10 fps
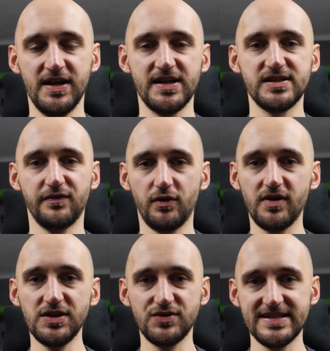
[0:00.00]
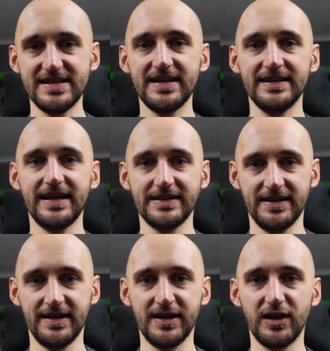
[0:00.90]
So if you're interested in
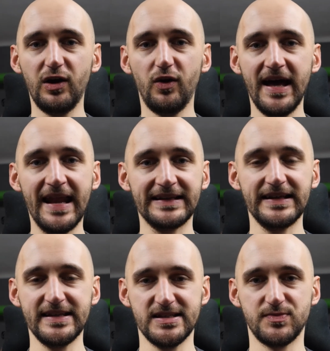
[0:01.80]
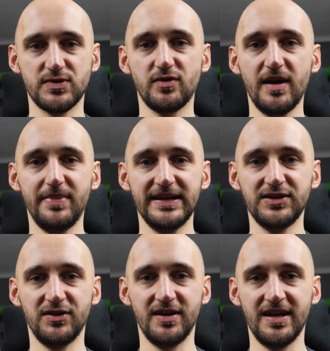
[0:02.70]
that, go ahead and click the subscribe
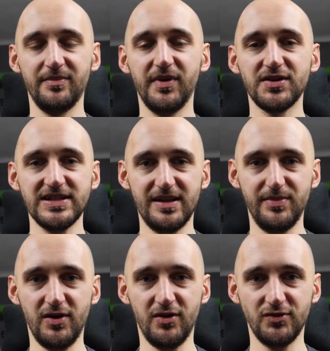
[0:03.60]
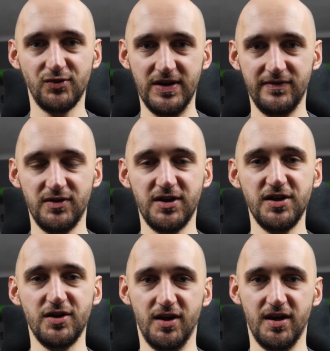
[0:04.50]
button because I'll be honored to have you
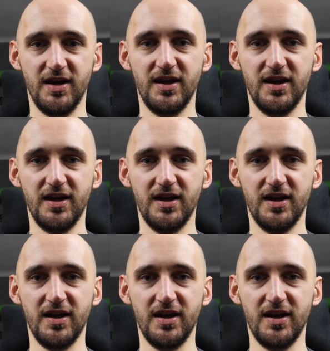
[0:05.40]
here.